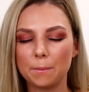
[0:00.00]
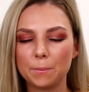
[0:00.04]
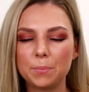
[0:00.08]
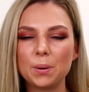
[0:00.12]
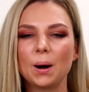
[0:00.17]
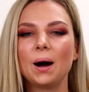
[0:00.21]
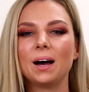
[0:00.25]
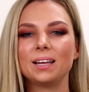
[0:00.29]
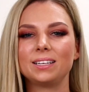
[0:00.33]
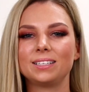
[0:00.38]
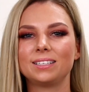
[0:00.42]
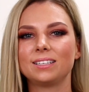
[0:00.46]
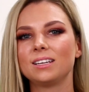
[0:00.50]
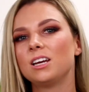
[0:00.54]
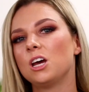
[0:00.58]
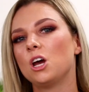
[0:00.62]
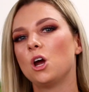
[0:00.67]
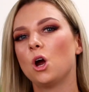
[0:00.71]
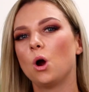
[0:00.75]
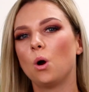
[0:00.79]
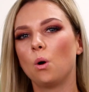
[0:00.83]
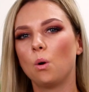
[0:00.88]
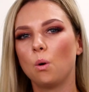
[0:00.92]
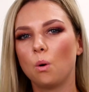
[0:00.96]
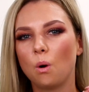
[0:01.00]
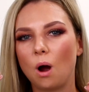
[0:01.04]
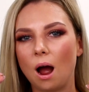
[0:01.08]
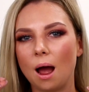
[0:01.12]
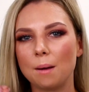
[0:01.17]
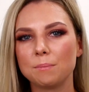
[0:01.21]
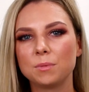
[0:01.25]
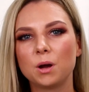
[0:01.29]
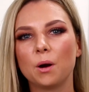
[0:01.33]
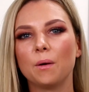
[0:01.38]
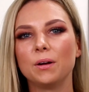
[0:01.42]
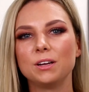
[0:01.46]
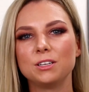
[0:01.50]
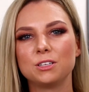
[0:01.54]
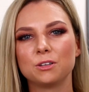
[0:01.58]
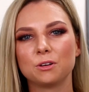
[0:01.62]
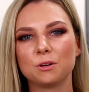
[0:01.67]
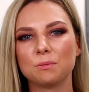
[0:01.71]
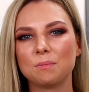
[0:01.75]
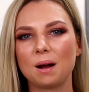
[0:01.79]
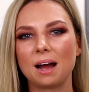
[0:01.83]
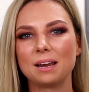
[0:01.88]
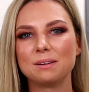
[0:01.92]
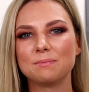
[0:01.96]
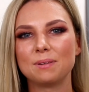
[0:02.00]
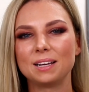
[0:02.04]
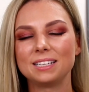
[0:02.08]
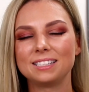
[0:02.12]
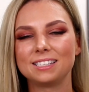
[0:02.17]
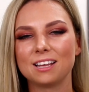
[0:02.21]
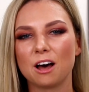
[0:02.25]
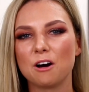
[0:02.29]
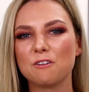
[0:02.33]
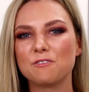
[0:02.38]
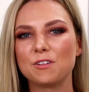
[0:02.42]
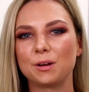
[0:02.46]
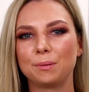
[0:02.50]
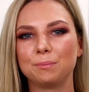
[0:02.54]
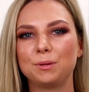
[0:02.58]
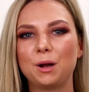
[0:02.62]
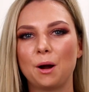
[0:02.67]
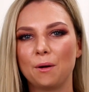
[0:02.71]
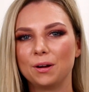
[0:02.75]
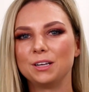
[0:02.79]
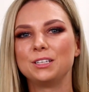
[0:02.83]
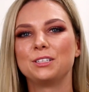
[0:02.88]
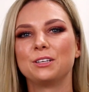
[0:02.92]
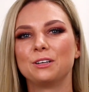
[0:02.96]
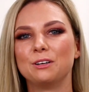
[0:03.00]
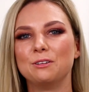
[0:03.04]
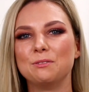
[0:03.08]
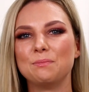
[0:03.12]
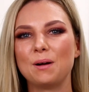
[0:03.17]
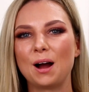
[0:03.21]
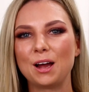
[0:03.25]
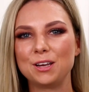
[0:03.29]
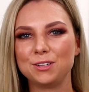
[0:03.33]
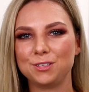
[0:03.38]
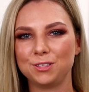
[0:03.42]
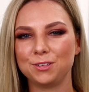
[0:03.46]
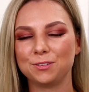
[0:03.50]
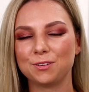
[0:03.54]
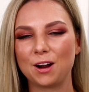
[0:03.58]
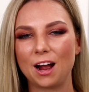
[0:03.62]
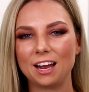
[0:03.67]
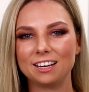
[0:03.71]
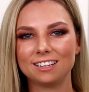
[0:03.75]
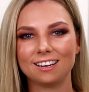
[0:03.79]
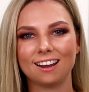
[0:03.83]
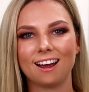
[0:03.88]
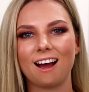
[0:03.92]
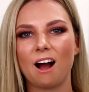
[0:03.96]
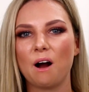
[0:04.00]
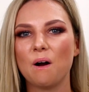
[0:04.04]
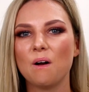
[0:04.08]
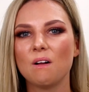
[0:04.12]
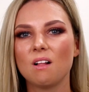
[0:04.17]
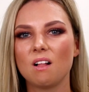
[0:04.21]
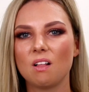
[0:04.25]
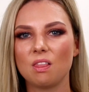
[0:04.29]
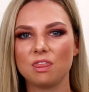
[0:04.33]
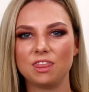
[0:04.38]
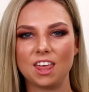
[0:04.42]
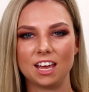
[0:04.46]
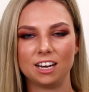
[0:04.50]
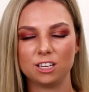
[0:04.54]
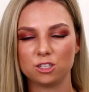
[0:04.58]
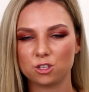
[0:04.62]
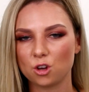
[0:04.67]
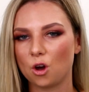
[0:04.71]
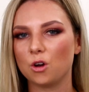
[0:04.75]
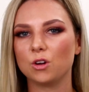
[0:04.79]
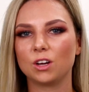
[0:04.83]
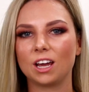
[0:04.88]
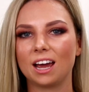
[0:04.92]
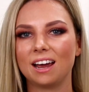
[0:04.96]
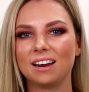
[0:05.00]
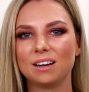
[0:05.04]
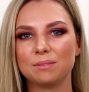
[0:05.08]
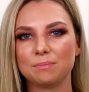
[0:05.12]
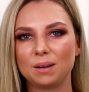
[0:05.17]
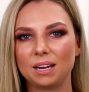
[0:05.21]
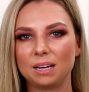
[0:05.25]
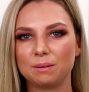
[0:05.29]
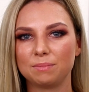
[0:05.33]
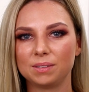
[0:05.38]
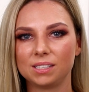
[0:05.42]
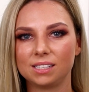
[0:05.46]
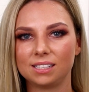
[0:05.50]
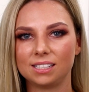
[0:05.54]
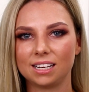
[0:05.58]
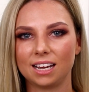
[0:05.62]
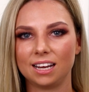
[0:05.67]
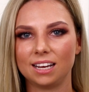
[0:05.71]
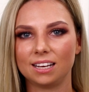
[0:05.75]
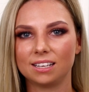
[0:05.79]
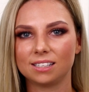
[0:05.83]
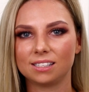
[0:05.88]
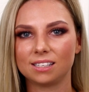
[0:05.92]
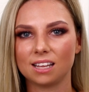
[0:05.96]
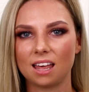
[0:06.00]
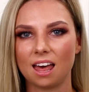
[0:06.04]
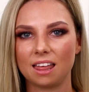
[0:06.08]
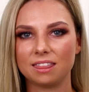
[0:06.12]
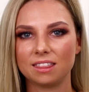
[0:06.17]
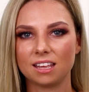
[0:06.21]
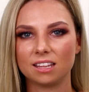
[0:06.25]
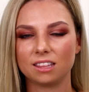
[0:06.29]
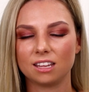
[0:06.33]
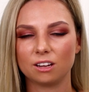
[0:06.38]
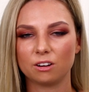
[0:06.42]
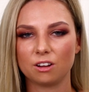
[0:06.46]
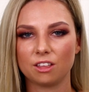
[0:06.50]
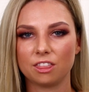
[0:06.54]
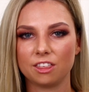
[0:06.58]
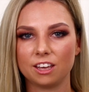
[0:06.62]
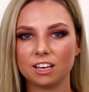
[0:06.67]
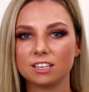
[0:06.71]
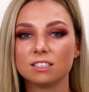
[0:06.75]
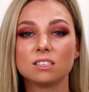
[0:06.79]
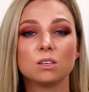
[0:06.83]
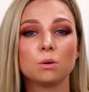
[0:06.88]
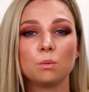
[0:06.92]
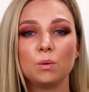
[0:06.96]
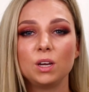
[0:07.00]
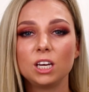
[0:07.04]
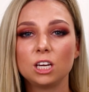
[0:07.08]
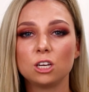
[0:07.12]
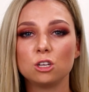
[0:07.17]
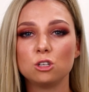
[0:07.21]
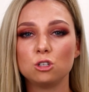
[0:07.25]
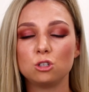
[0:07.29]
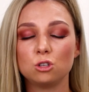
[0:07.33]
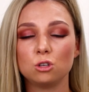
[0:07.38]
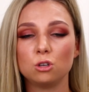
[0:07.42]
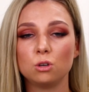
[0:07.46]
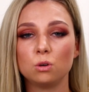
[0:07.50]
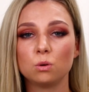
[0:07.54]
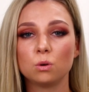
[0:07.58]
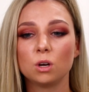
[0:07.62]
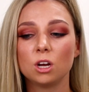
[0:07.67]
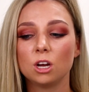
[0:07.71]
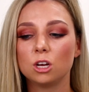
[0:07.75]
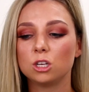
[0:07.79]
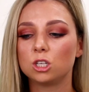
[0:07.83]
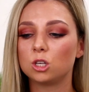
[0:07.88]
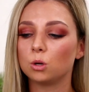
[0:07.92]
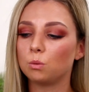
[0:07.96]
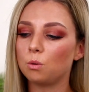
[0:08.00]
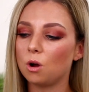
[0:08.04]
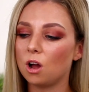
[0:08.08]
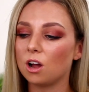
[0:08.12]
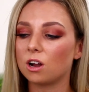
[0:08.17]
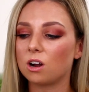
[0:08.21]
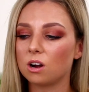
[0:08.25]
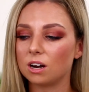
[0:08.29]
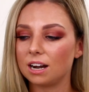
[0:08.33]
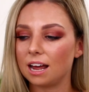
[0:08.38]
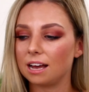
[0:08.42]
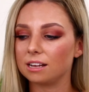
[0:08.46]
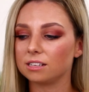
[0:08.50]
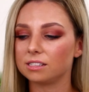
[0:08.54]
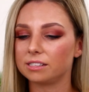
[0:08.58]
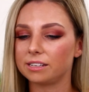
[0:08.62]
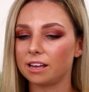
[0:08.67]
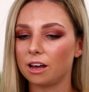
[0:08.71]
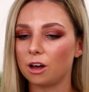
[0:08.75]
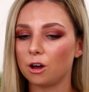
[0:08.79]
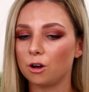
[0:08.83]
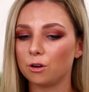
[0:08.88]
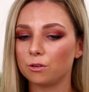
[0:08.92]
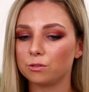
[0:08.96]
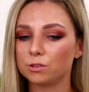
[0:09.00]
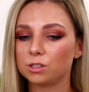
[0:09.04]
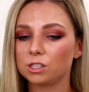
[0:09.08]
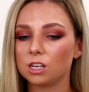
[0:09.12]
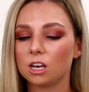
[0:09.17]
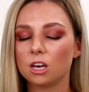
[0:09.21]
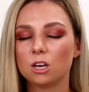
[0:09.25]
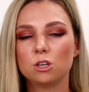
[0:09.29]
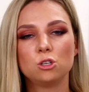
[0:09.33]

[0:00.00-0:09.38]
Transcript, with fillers: But I'm going to remind myself and I'm going to remind you right now that it's okay to make mistakes and that there are things that we can do to work on ourselves